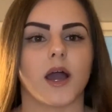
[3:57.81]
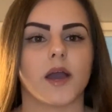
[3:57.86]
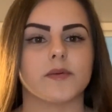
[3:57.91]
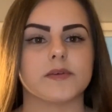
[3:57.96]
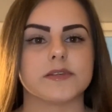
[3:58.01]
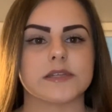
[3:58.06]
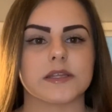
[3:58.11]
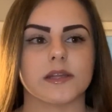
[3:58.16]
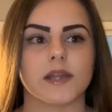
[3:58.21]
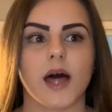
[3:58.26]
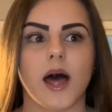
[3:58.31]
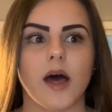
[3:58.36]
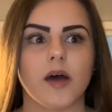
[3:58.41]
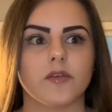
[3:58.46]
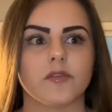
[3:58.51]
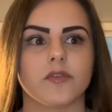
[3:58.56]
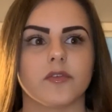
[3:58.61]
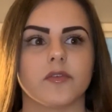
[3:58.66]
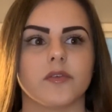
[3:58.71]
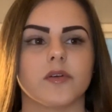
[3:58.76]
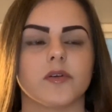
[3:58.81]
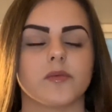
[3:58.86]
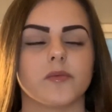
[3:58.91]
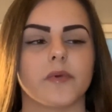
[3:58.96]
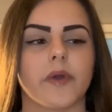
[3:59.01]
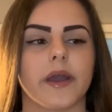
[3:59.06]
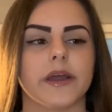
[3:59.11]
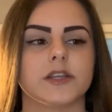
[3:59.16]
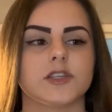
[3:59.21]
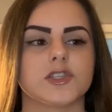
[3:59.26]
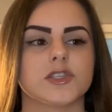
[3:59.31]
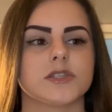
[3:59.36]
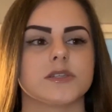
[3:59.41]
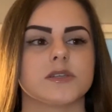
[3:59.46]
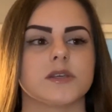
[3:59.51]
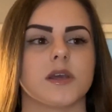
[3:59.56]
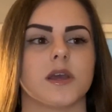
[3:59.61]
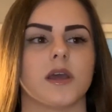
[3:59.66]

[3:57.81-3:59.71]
I was in love, which